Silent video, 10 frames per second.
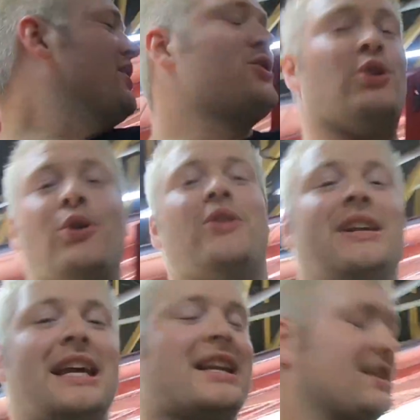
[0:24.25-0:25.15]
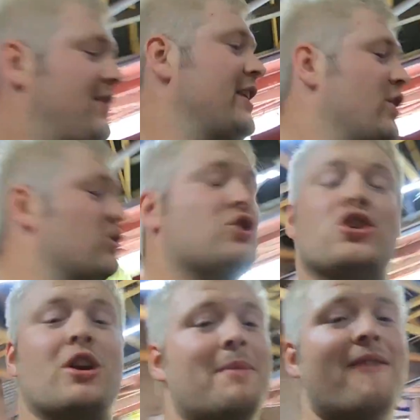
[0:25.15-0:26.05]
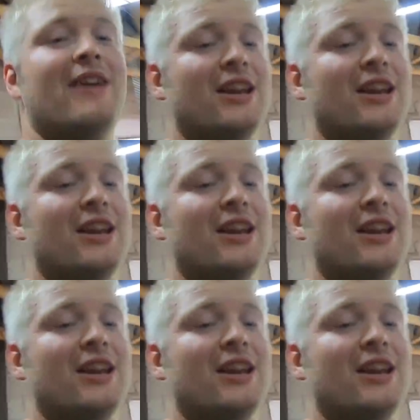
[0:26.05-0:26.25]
So the day in this video is just going to be a